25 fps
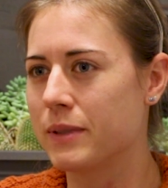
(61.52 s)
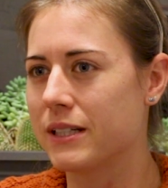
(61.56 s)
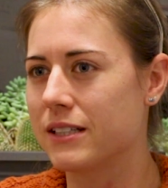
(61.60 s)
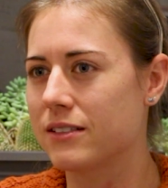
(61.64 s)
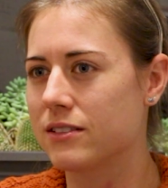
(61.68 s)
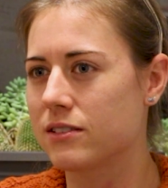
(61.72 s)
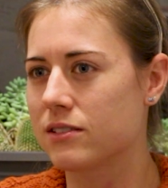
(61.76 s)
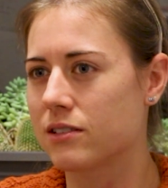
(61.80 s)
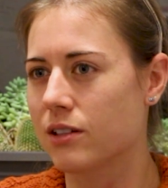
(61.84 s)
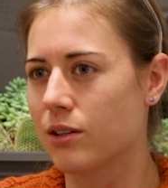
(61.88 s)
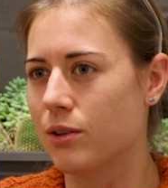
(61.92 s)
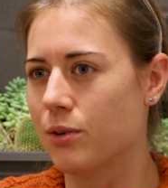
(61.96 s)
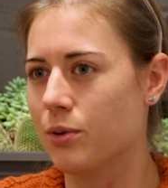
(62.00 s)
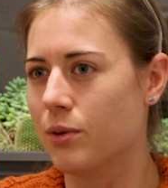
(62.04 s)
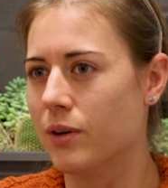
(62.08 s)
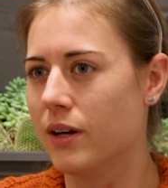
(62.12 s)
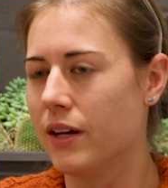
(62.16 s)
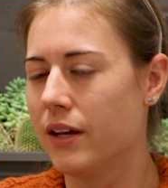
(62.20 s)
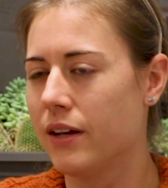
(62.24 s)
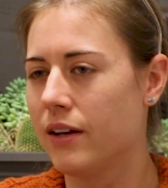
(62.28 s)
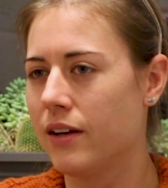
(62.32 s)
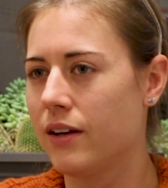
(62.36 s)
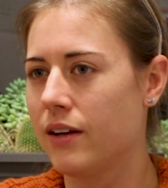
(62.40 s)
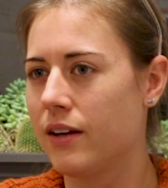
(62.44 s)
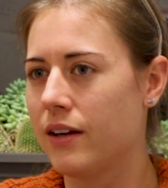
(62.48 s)
but it's so
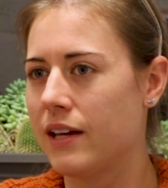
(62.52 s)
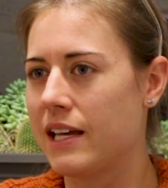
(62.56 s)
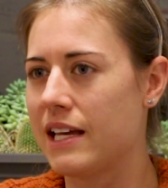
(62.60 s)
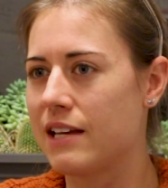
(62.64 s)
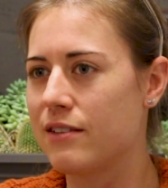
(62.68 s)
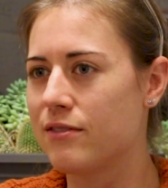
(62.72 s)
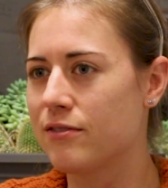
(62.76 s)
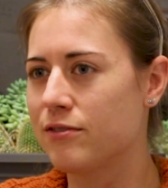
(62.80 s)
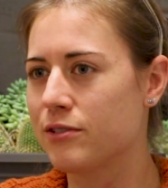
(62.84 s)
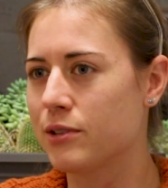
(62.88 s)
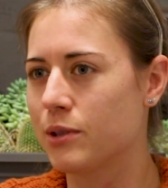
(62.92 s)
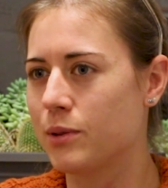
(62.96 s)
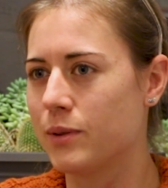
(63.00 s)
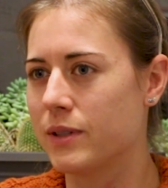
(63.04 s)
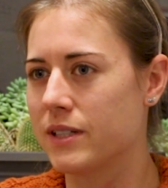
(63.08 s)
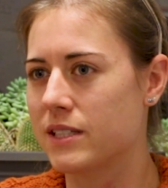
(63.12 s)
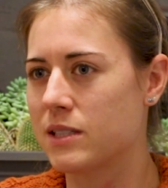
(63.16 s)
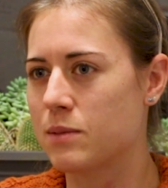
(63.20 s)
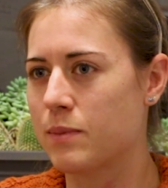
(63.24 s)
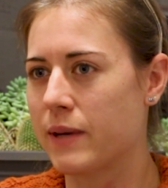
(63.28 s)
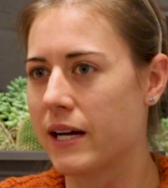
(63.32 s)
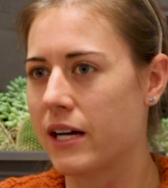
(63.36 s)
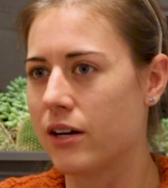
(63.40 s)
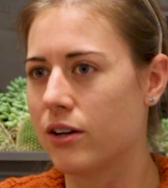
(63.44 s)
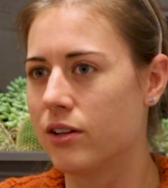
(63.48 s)

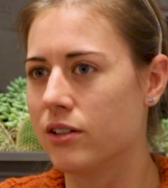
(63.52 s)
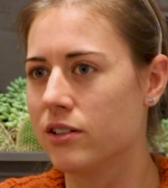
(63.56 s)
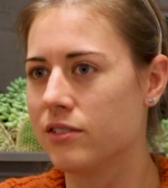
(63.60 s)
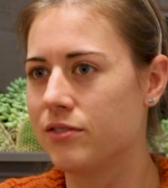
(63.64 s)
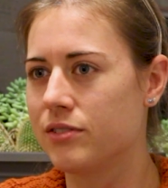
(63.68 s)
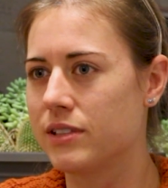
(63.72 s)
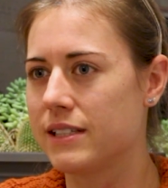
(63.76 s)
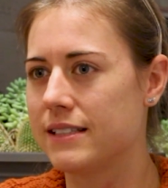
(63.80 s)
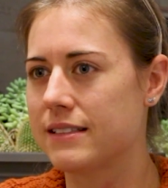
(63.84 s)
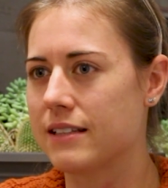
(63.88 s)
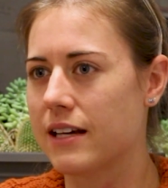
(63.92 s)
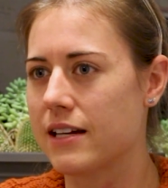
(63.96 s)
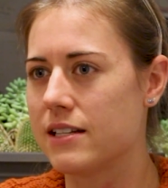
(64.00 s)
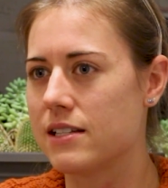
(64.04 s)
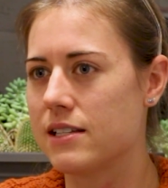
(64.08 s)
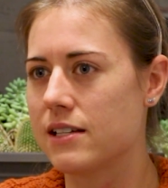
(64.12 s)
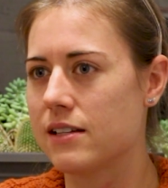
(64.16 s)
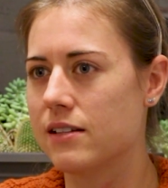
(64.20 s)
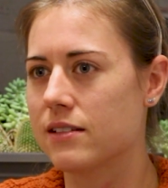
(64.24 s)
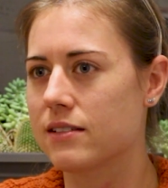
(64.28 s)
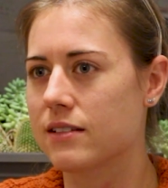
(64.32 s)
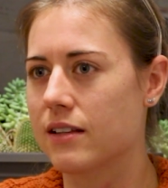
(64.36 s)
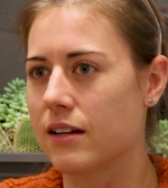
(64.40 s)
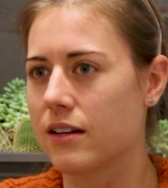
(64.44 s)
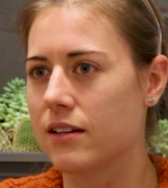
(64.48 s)
influenced by all of these
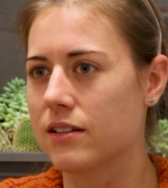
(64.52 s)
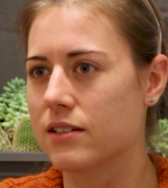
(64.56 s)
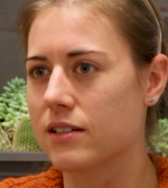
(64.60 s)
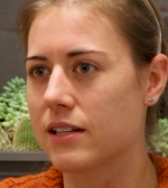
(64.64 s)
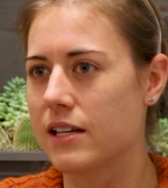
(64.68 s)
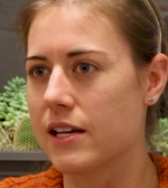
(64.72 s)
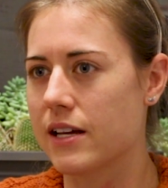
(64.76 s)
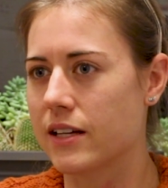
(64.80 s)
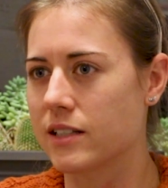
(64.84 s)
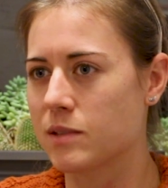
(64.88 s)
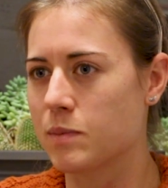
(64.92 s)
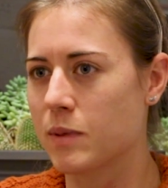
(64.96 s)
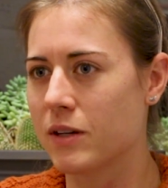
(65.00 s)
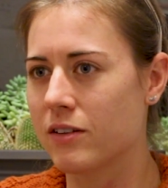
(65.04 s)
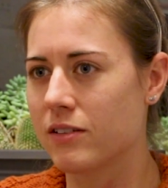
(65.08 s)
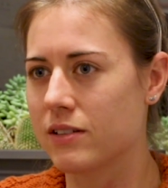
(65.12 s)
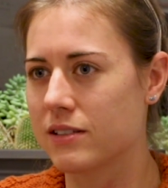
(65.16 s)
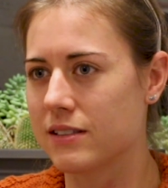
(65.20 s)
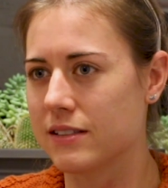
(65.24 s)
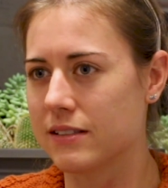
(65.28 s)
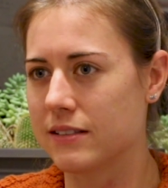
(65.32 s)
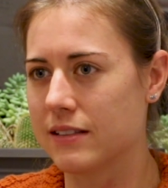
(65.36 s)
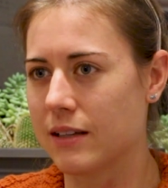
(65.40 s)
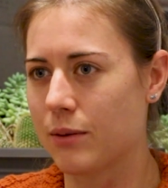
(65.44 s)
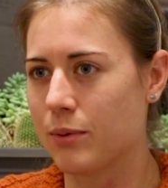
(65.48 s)
ideas and
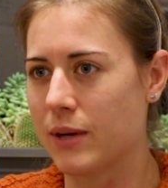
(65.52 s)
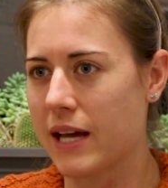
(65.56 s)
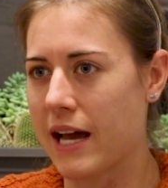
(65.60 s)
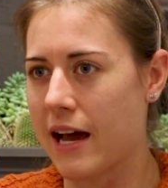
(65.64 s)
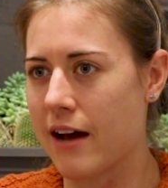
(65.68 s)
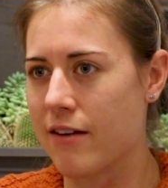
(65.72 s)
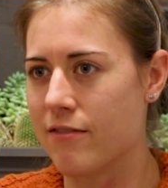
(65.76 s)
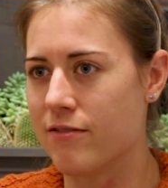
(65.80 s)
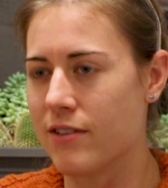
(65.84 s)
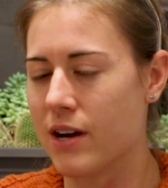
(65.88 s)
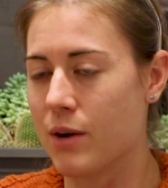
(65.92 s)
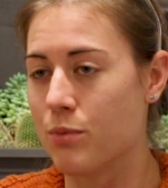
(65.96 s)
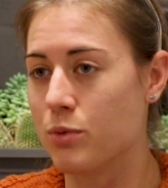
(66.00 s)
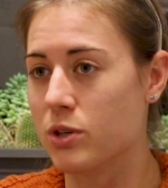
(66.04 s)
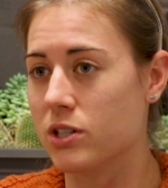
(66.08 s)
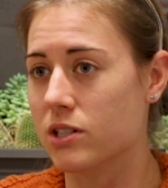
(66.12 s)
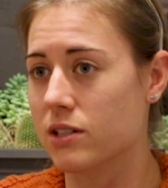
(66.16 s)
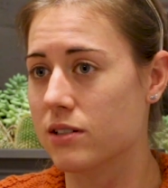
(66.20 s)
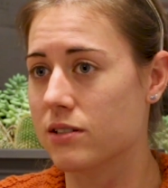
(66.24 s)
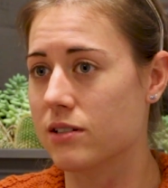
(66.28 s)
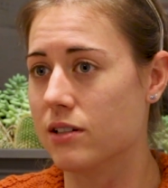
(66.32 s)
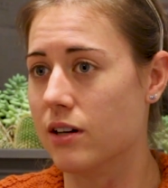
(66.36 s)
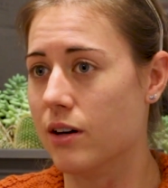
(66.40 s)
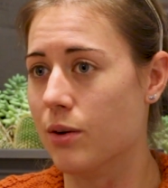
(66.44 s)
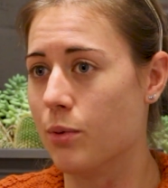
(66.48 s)
experiences that we have, and we're
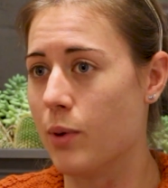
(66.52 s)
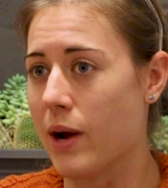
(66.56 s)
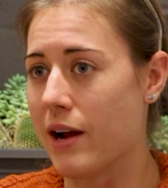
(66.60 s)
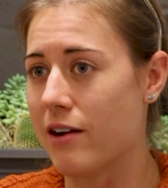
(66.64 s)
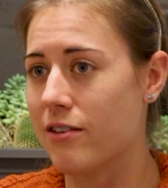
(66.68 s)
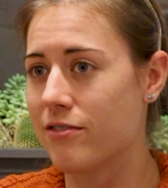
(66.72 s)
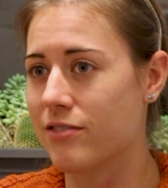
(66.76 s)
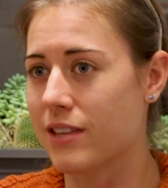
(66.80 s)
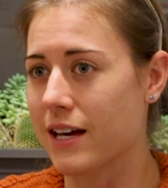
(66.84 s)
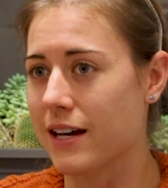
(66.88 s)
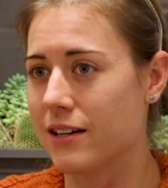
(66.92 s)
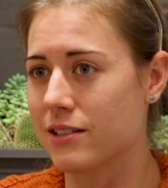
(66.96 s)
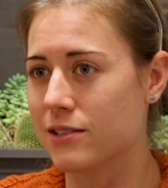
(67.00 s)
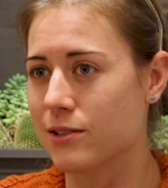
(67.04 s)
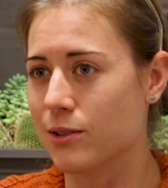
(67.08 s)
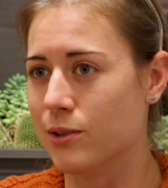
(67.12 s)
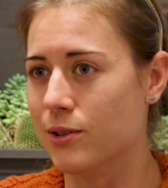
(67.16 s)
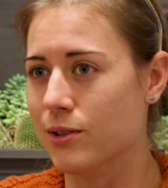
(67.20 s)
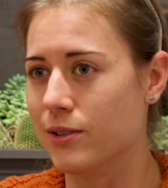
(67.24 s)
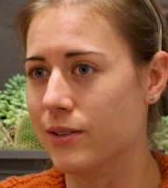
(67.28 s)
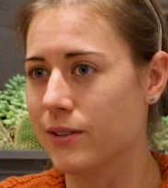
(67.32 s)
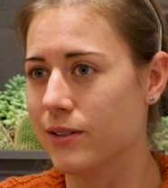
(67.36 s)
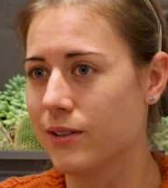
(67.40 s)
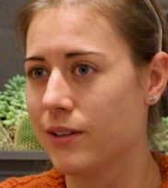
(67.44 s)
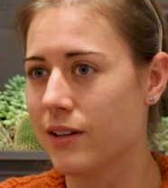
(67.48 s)
just not aware of that at
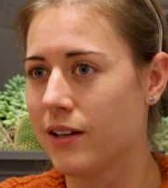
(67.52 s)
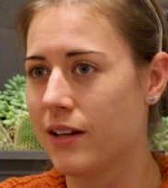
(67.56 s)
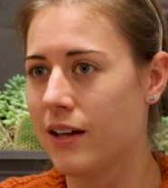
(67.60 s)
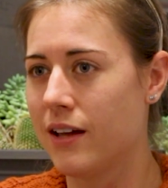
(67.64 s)
all.